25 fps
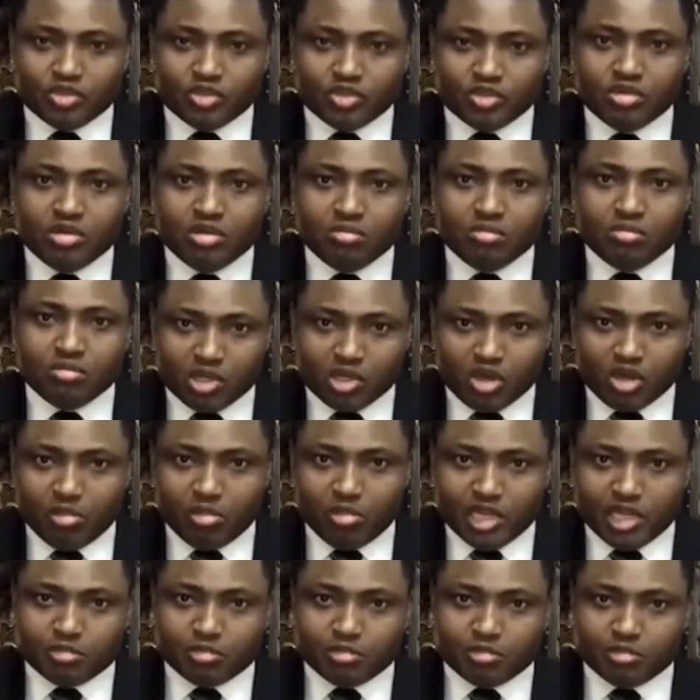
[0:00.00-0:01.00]
friends
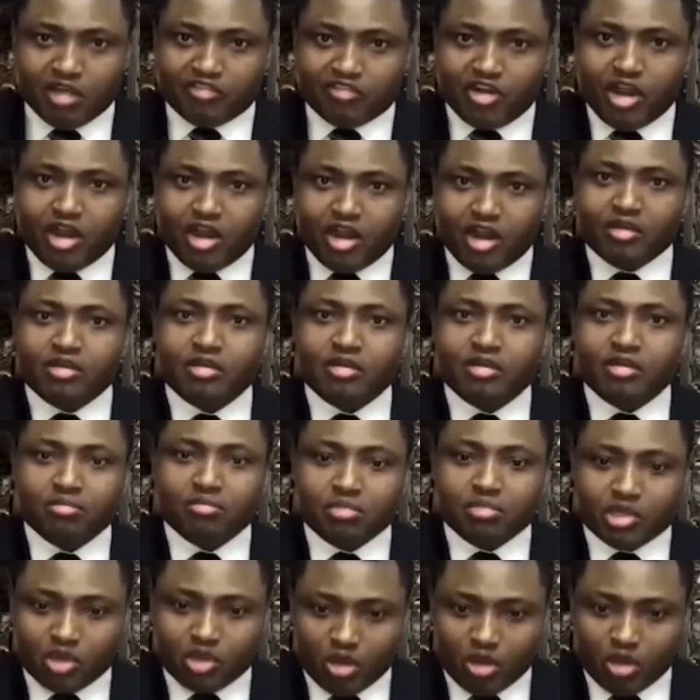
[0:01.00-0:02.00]
and neighbors. May
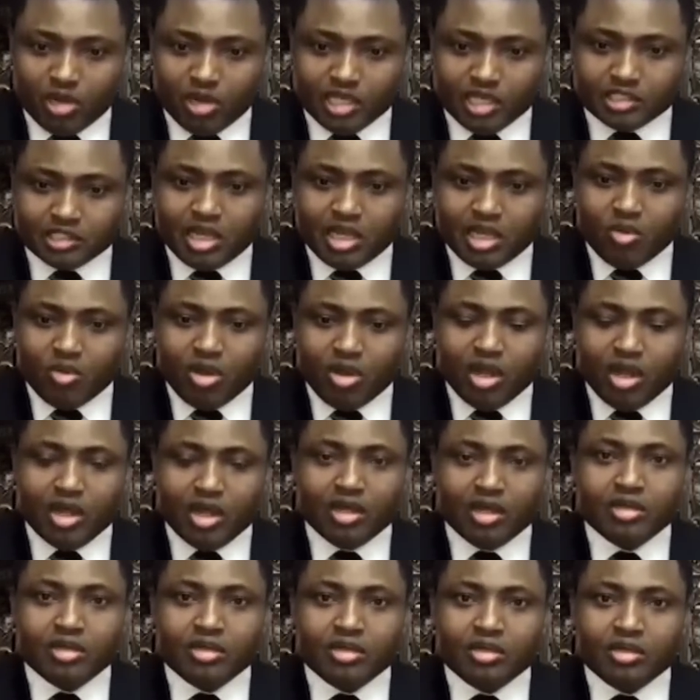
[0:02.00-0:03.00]
God bless our
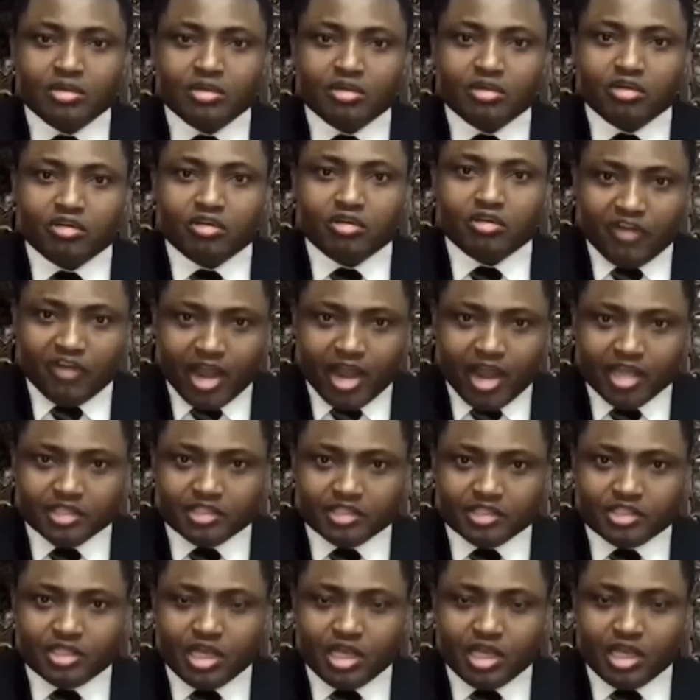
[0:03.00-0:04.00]
alliances.
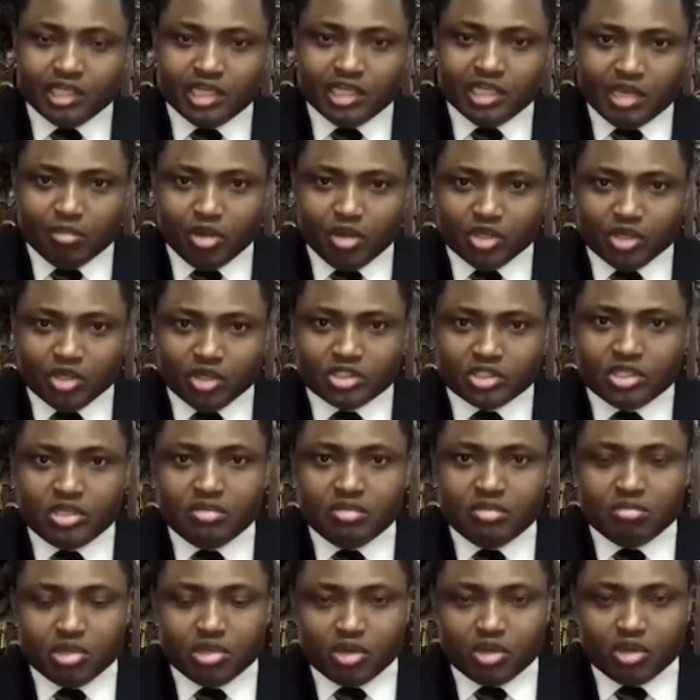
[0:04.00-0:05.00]
May God bless all of you,
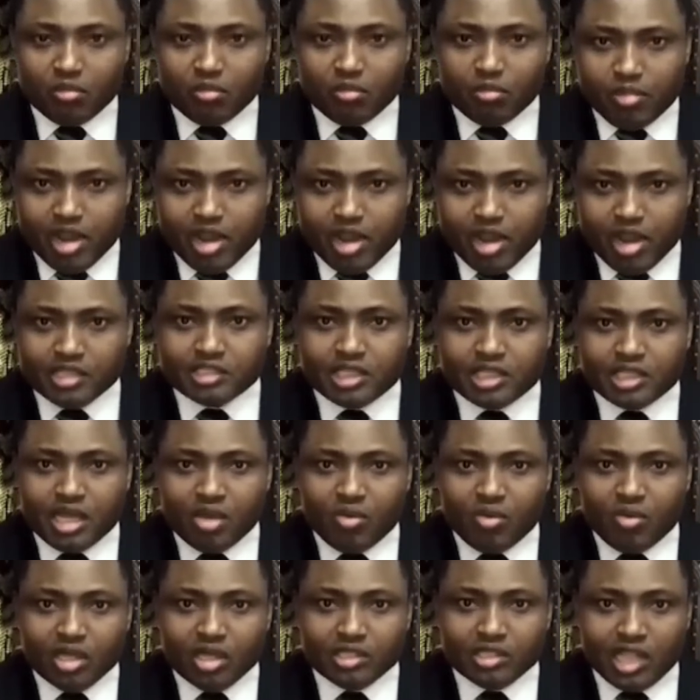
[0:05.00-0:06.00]
the supporters
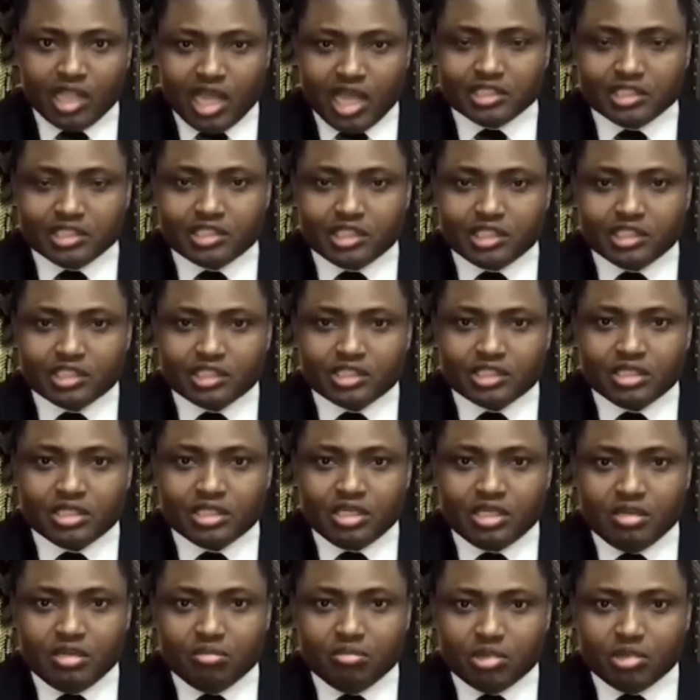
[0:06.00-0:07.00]
of this particular
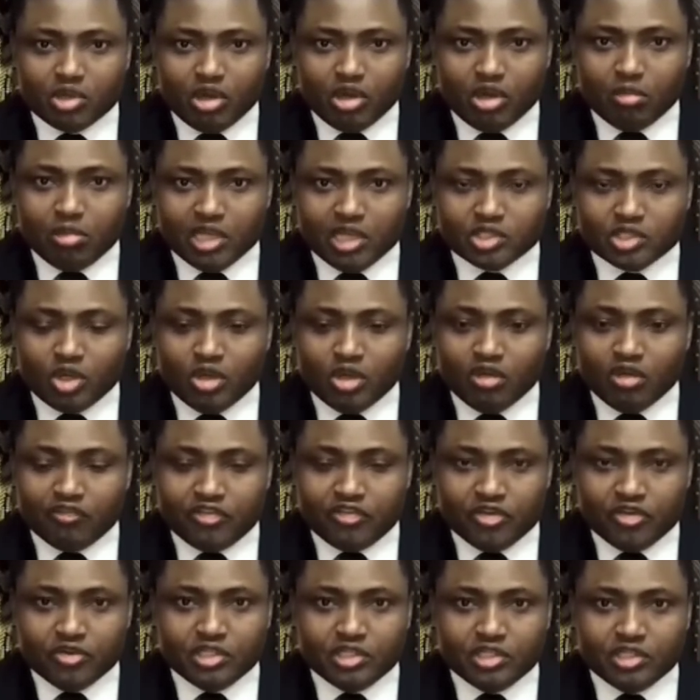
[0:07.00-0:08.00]
liberation of Biafra.
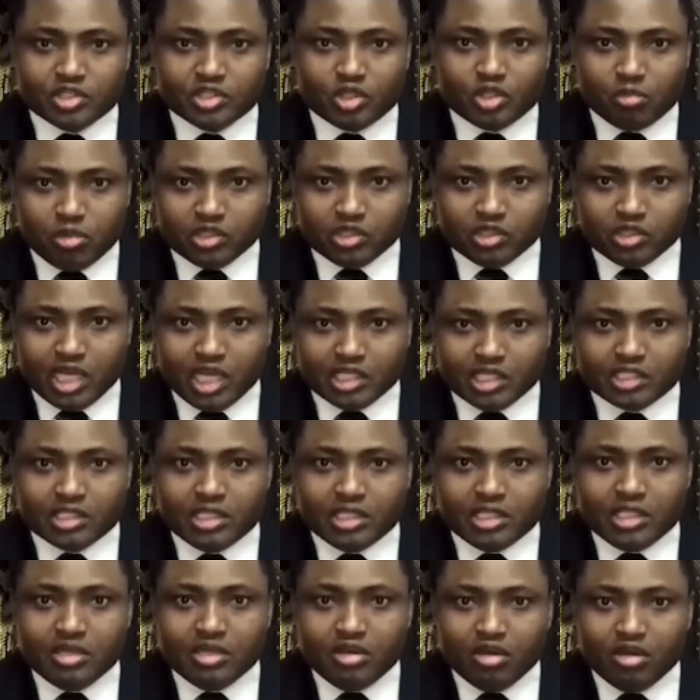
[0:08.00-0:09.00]
And
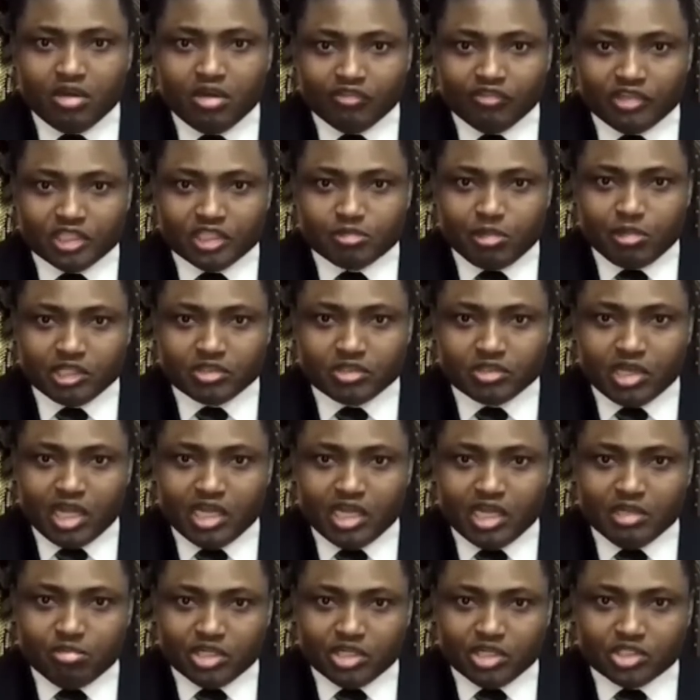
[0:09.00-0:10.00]
before the end of this
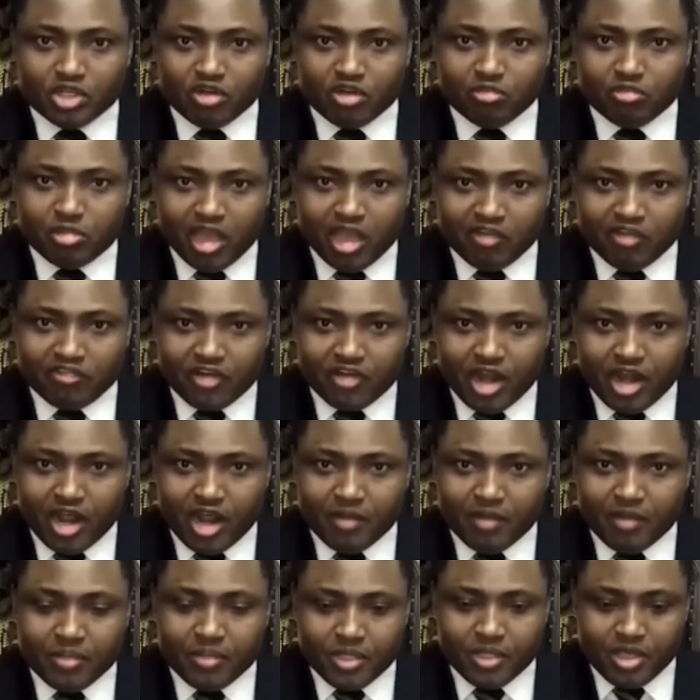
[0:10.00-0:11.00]
year, we are going to
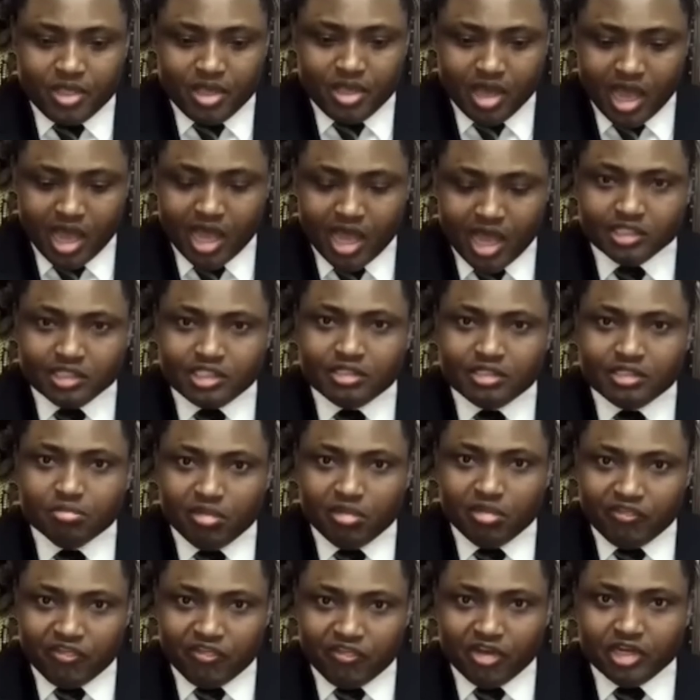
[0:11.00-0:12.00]
be in Biafra
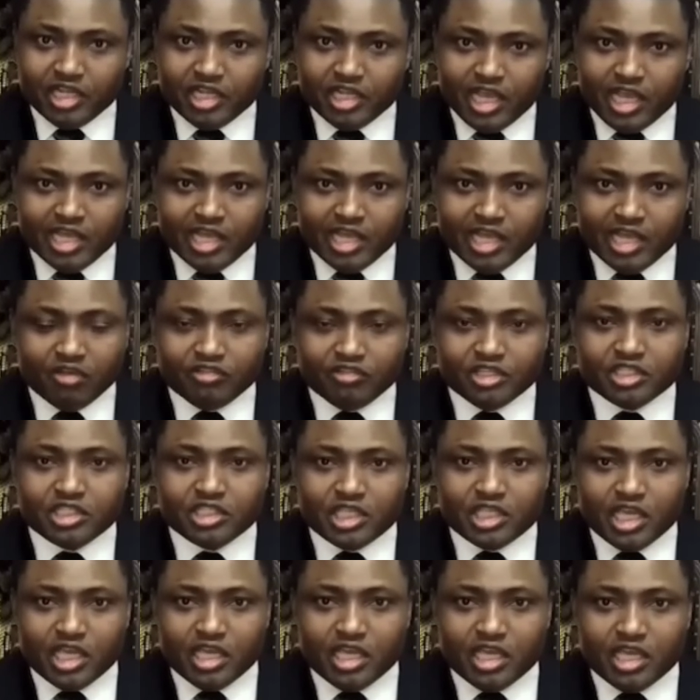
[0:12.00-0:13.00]
and we'll liberate ourselves from
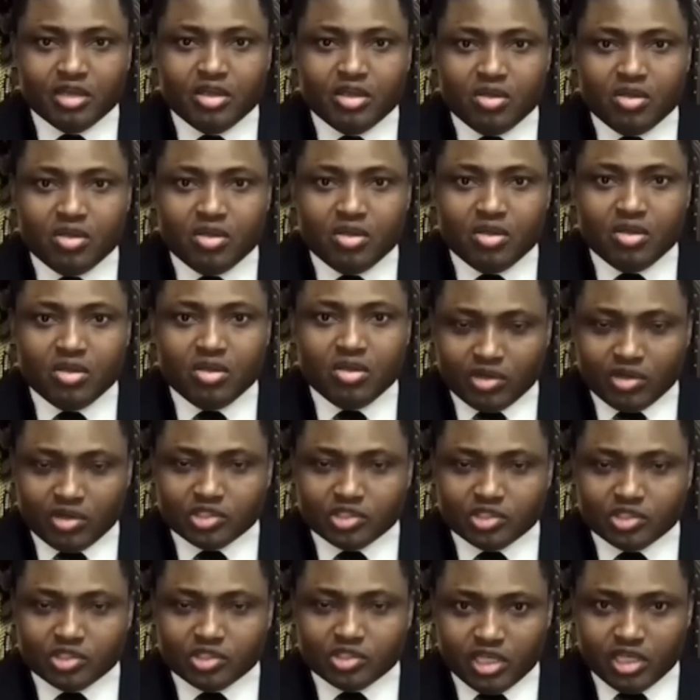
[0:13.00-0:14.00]
Nigeria. Thank you.
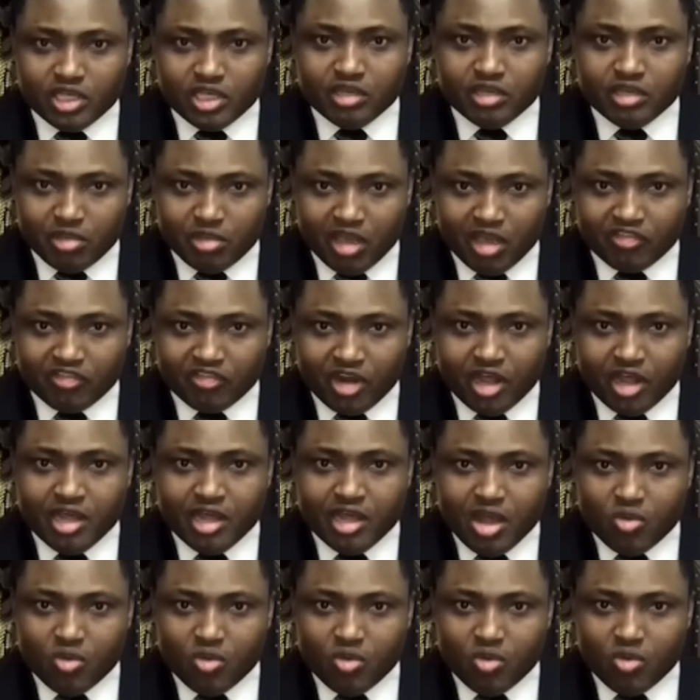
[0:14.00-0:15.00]
May God bless you.
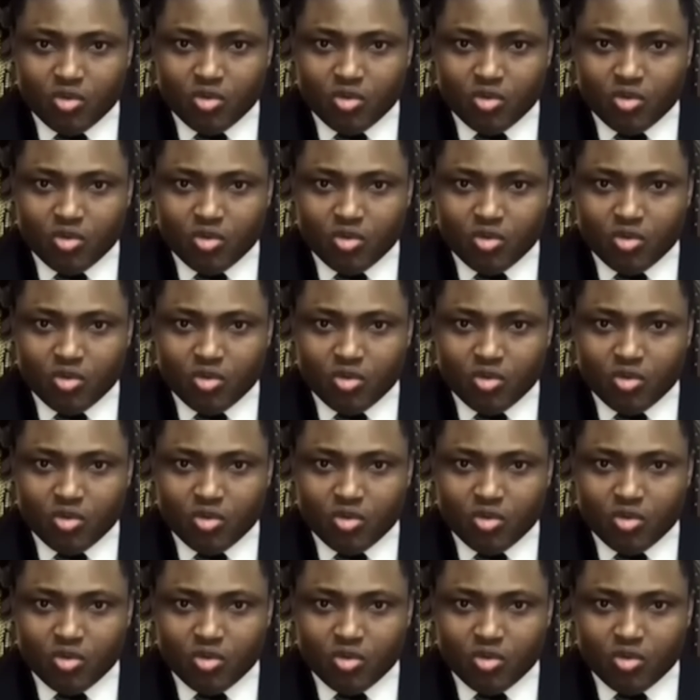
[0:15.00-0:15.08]
Goodbye.